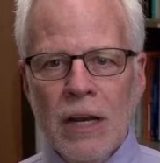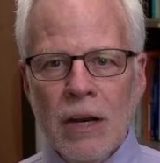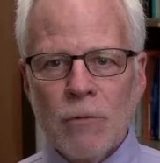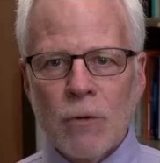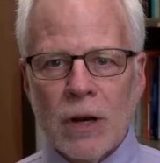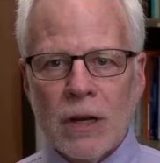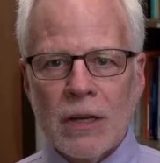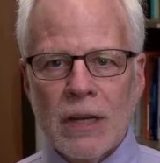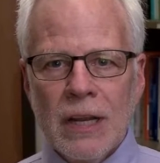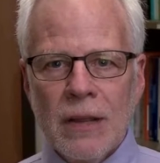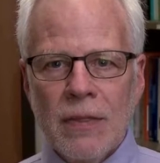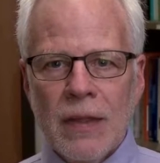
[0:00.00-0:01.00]
different
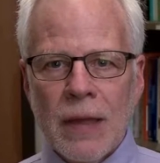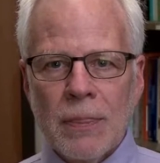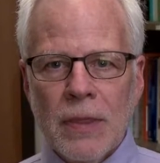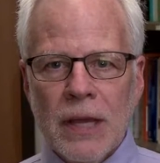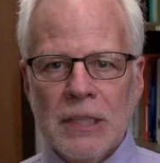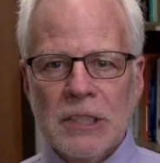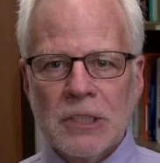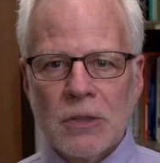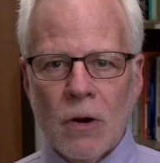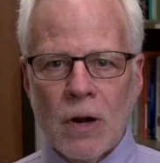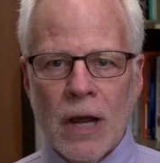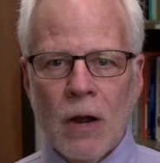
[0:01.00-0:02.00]
in that they
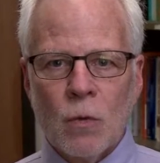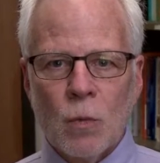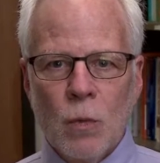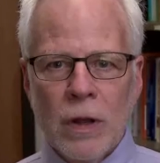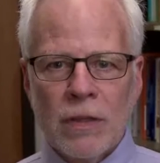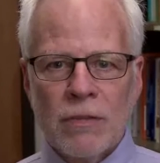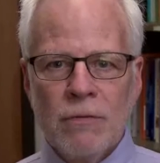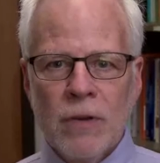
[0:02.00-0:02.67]
start out with